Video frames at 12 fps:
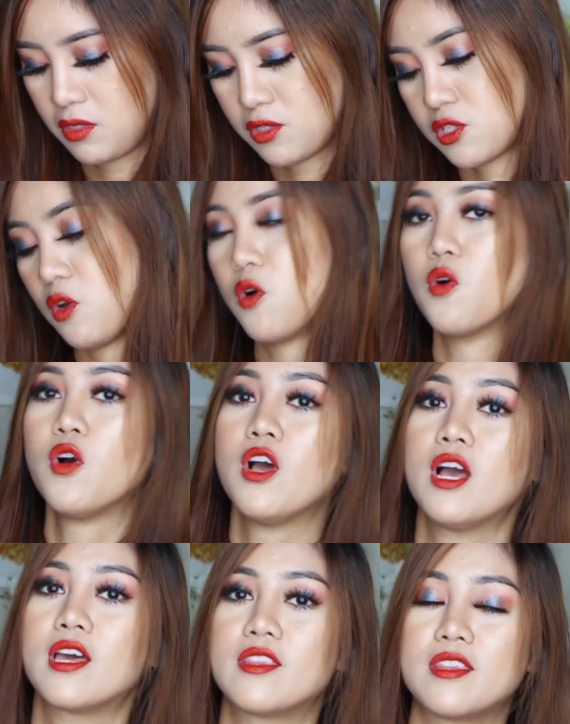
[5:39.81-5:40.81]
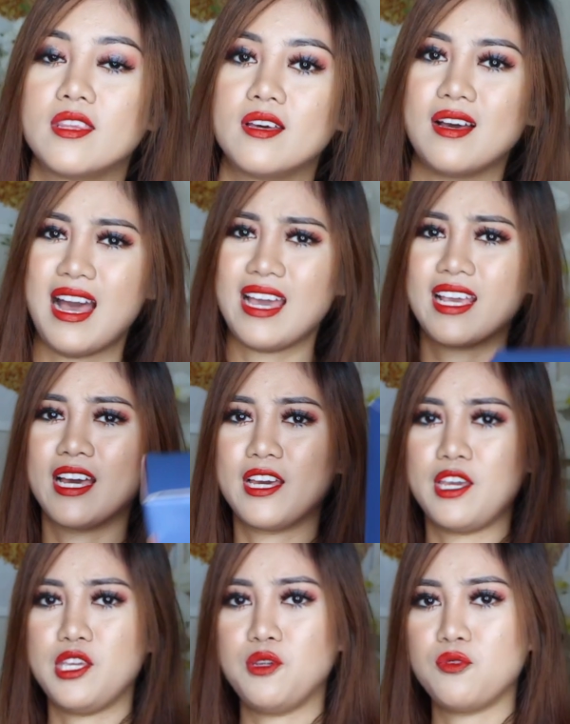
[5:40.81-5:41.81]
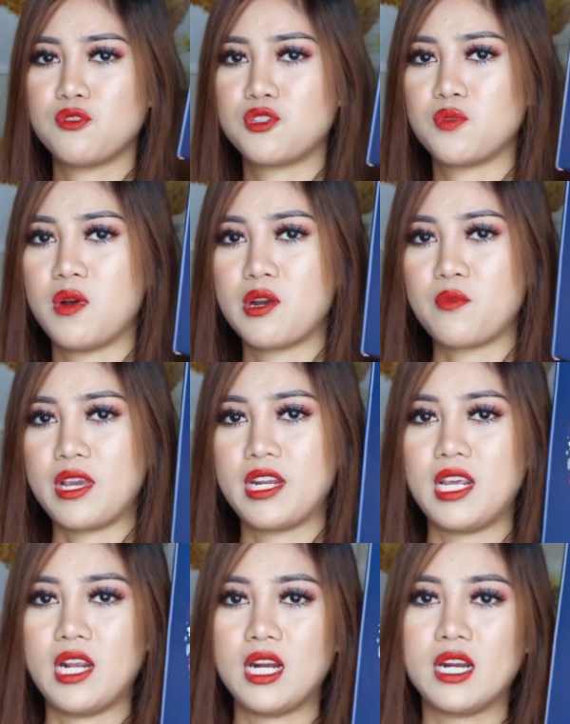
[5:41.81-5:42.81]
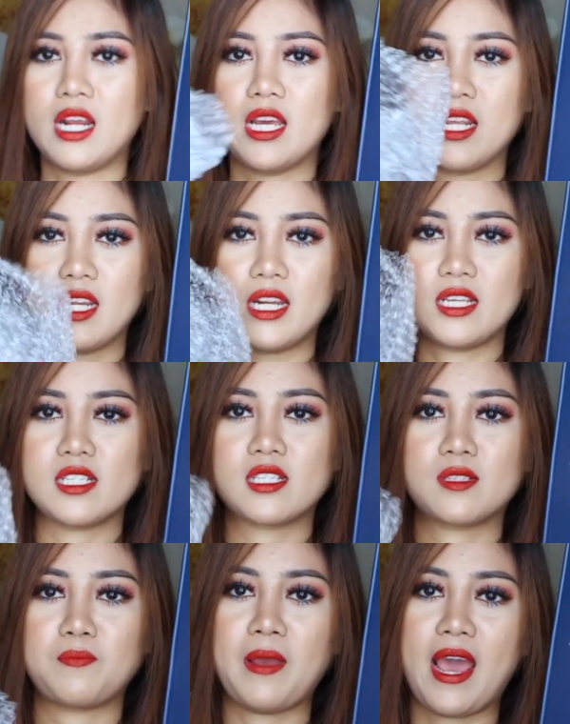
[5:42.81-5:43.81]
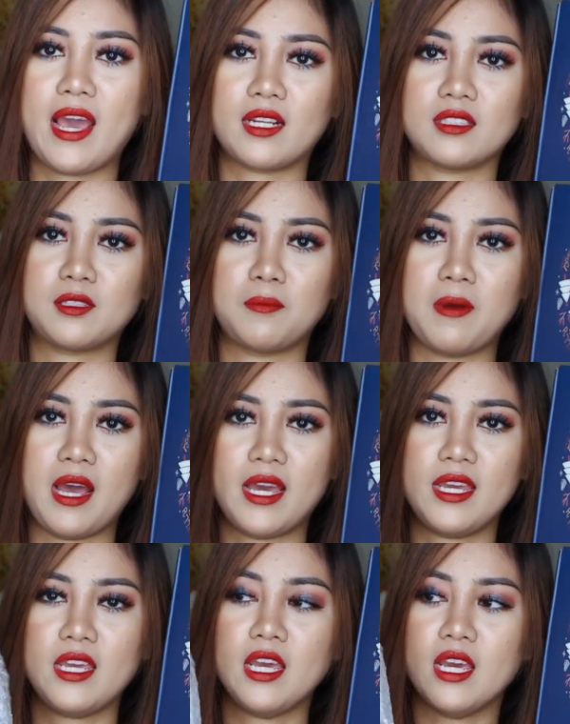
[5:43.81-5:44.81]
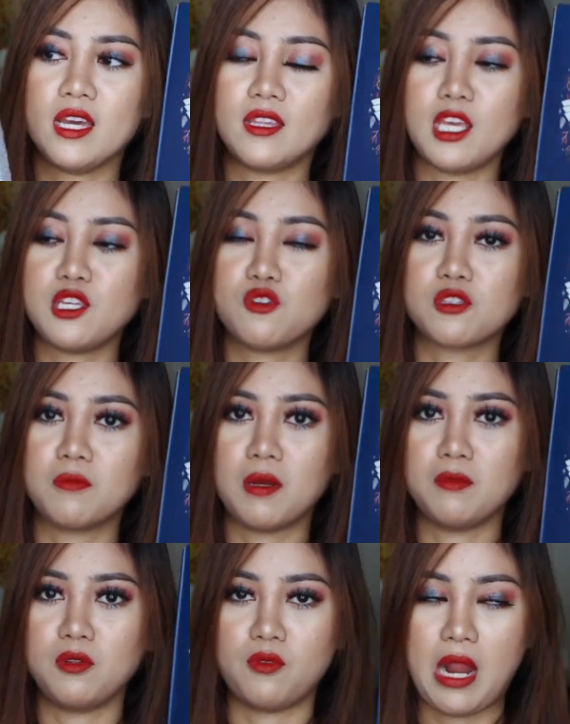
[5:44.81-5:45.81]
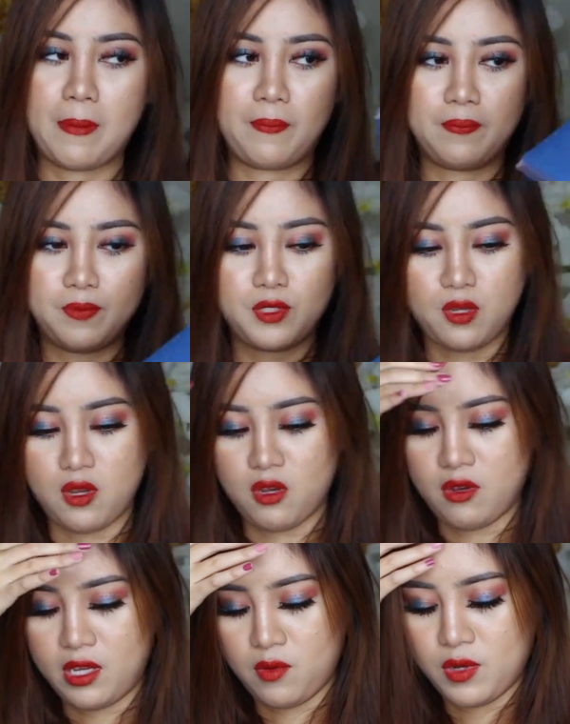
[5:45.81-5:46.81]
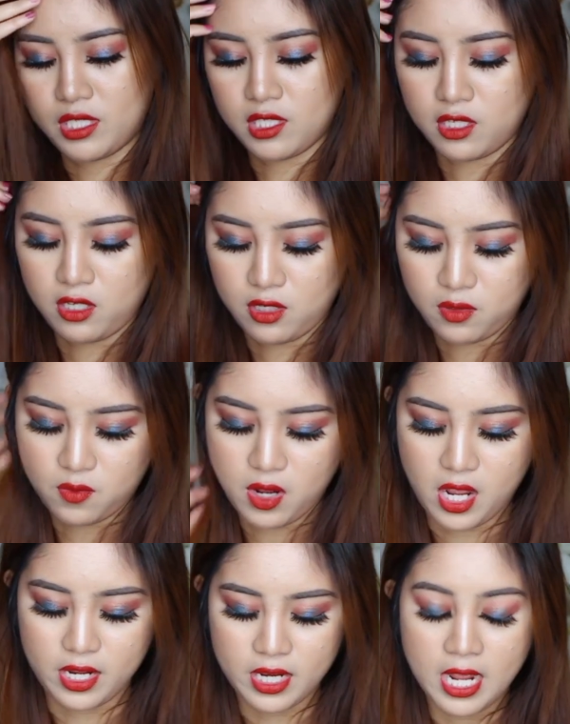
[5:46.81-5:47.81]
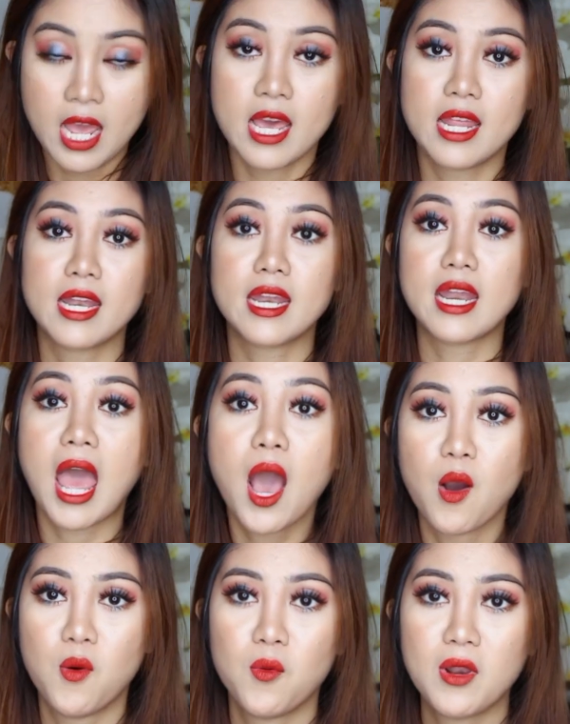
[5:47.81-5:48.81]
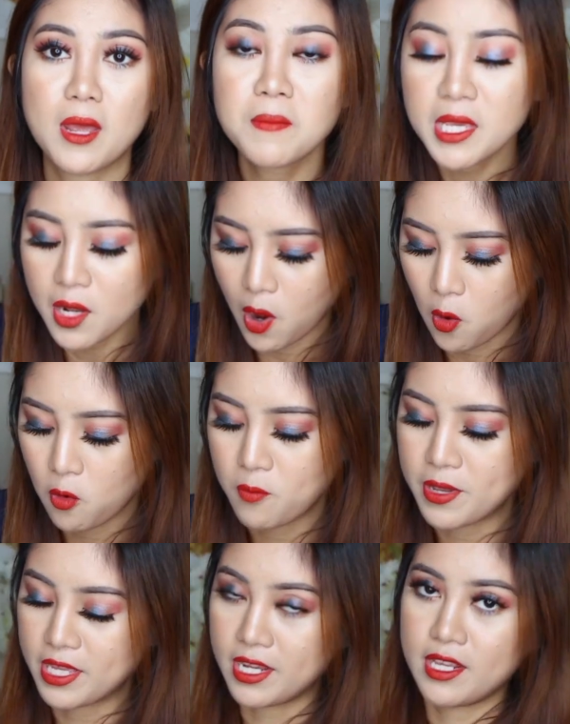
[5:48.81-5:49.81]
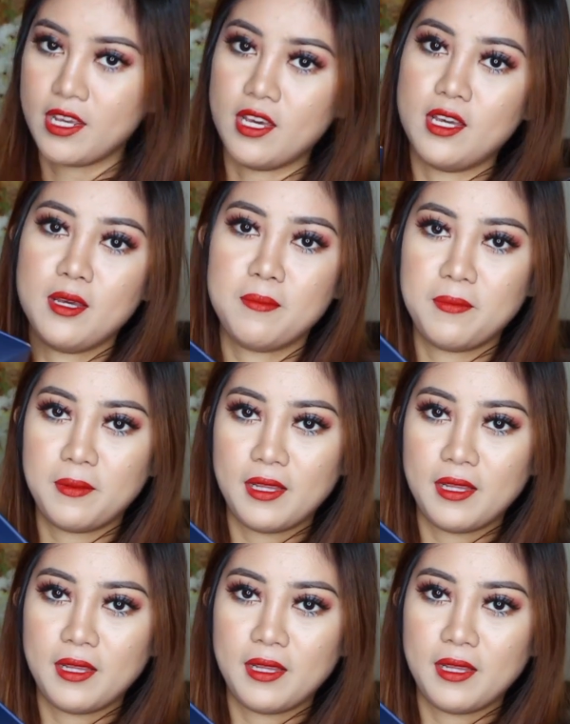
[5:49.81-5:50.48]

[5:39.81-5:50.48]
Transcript: So I got a huge one right here and it is packed by, they use bubble wrap, so it was a good one. Now, let me open it up.